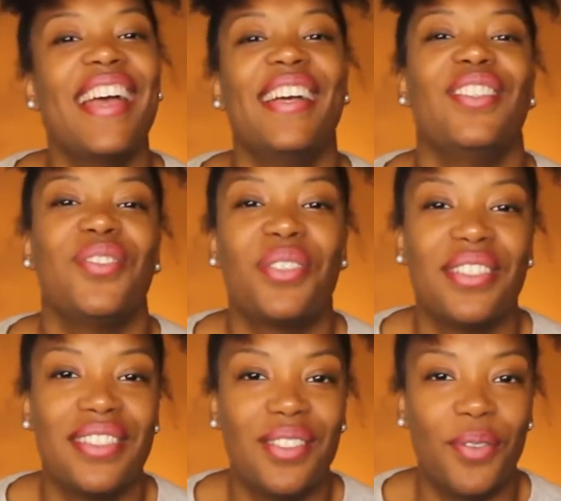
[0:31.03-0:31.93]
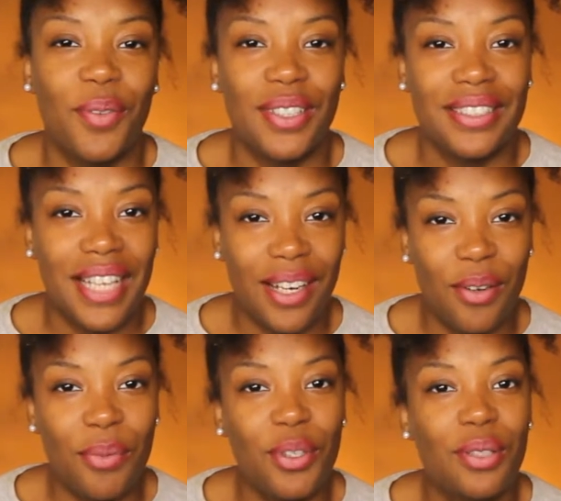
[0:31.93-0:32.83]
As you can see from the title,
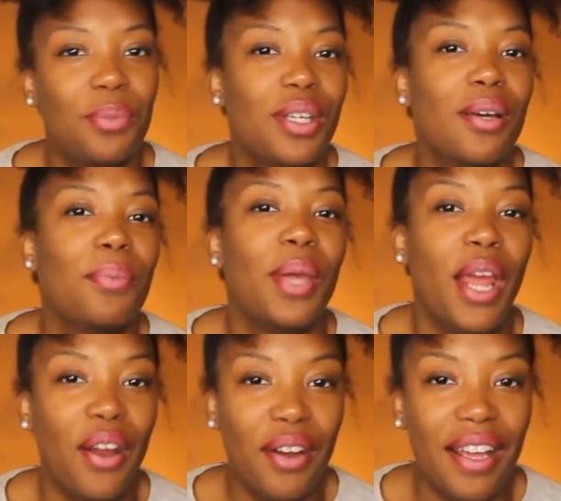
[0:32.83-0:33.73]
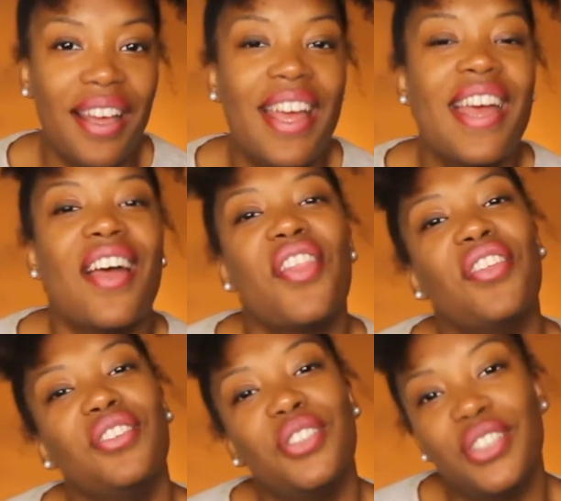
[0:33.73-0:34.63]
I'm going to be comparing
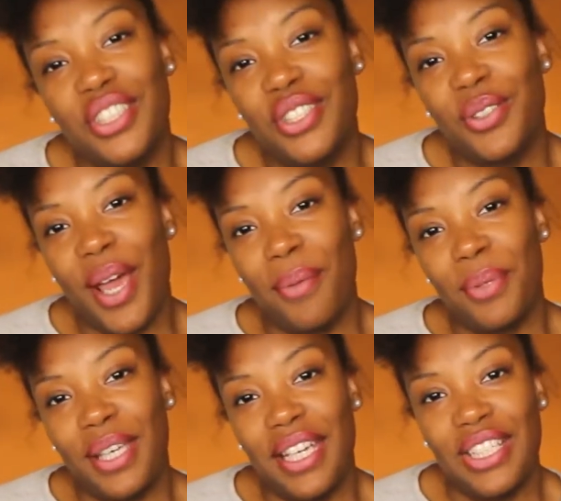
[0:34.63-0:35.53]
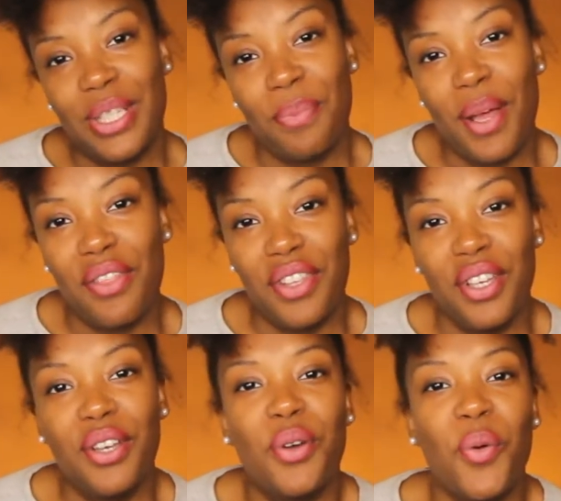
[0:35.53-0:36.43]
the traditional application
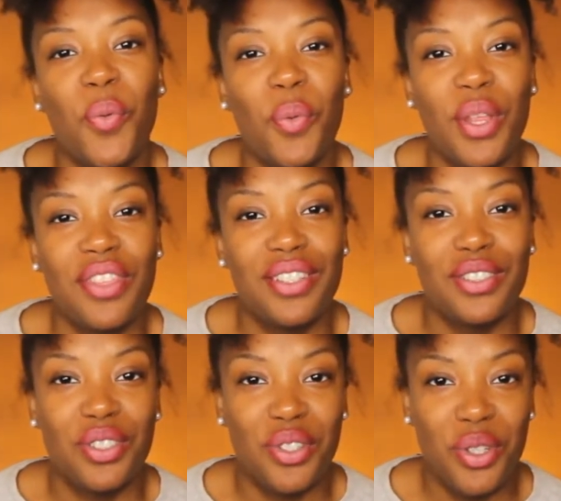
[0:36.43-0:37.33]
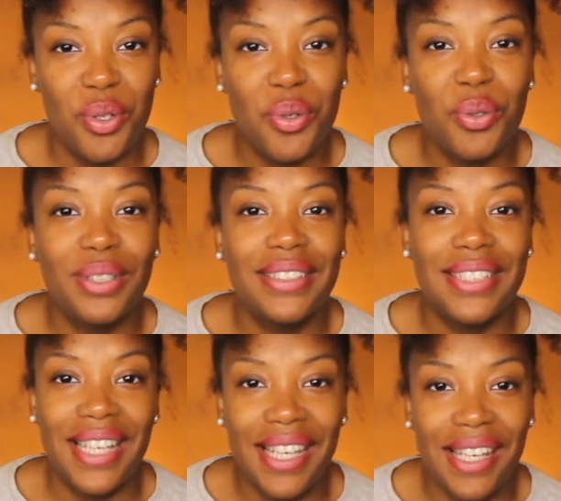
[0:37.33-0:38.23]
method with this new
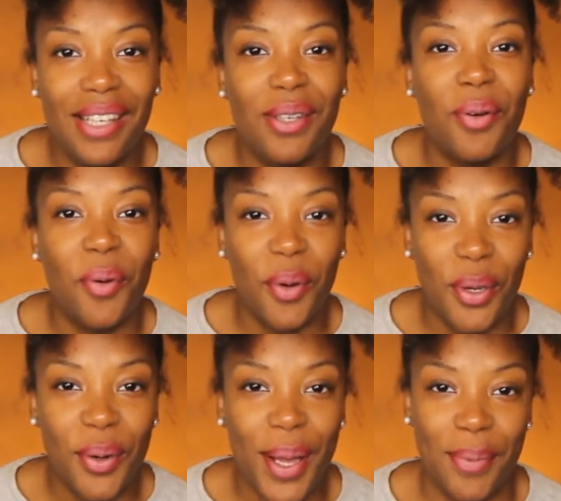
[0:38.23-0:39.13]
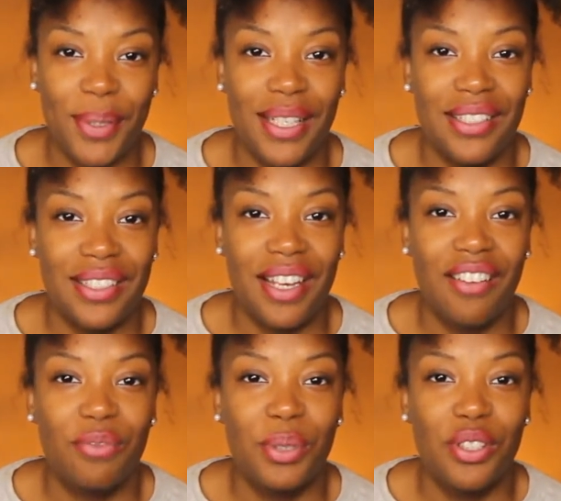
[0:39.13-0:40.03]
tea oil application
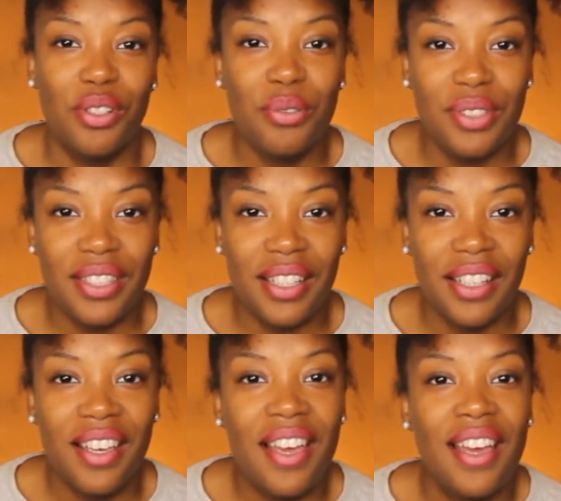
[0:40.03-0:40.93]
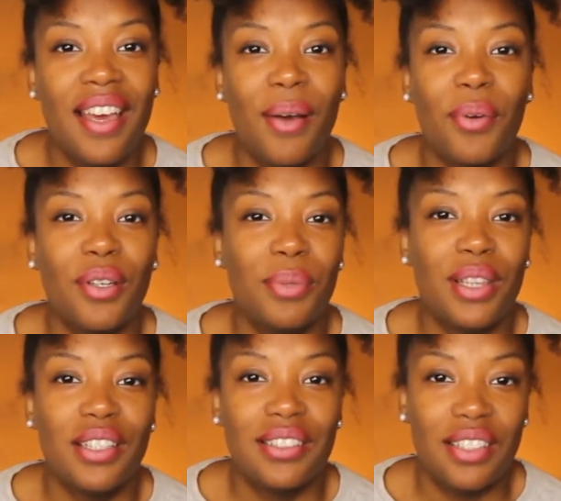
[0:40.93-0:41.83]
I've been using. I'm going to be
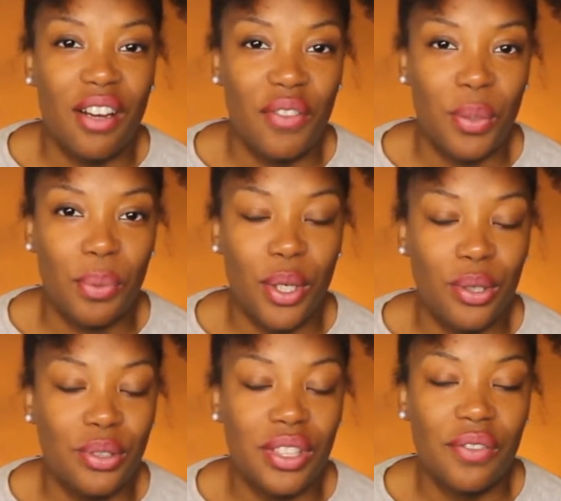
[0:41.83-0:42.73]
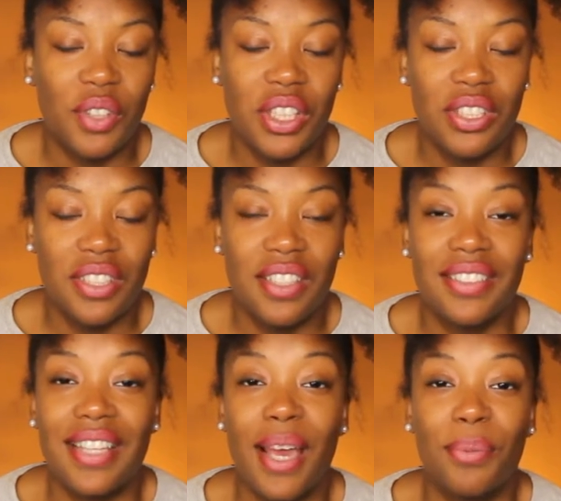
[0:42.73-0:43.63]
listing off the pros of each of
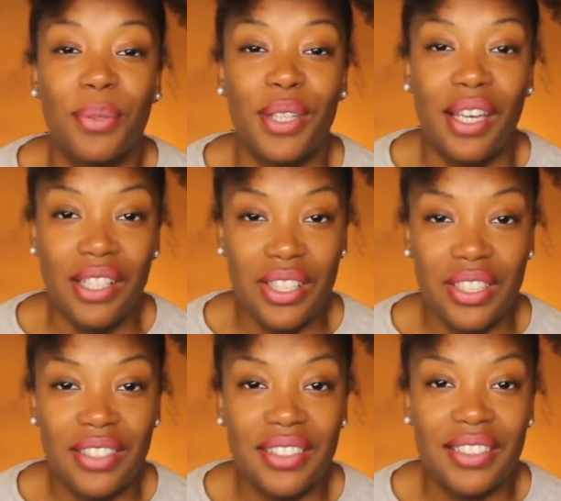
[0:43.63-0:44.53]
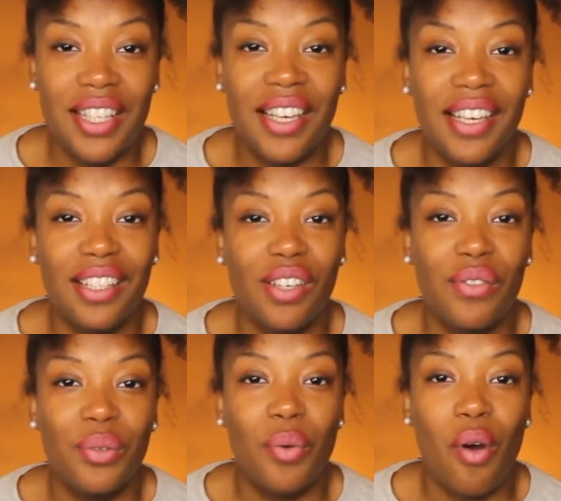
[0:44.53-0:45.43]
these applications and give
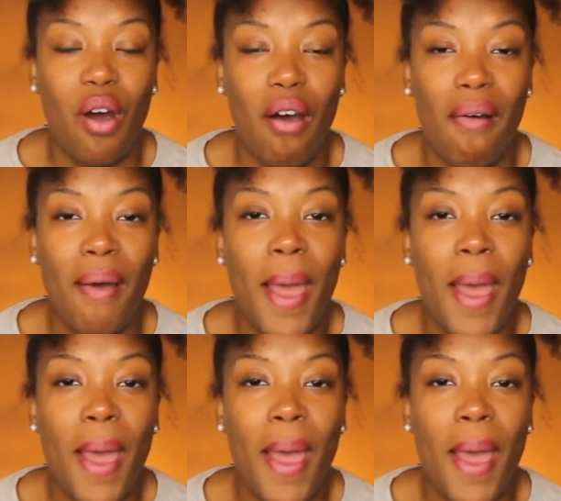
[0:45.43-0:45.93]
you all